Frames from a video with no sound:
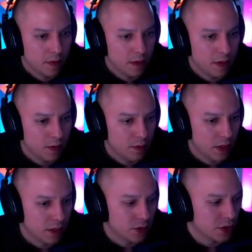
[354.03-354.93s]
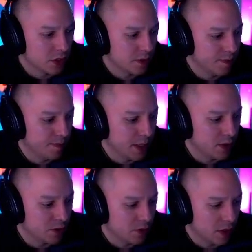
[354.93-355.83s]
And we can just make
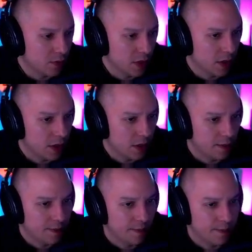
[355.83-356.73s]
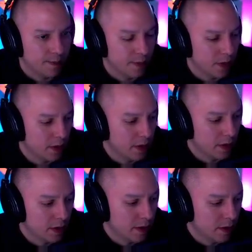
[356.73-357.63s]
sure that we are
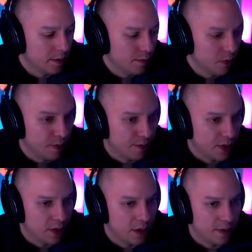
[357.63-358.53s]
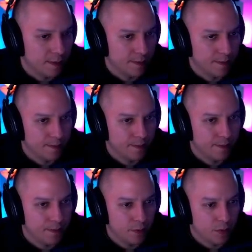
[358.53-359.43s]
prepared.
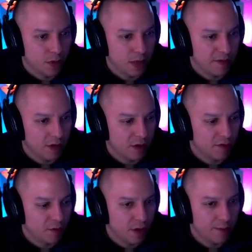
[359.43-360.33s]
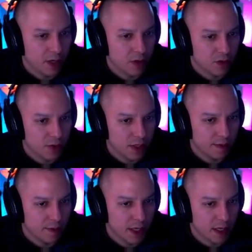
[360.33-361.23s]
We don't have a lot of creep because we
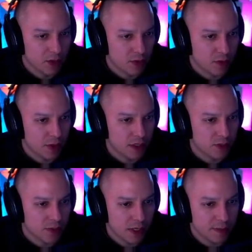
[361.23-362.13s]
didn't make extra queens, right?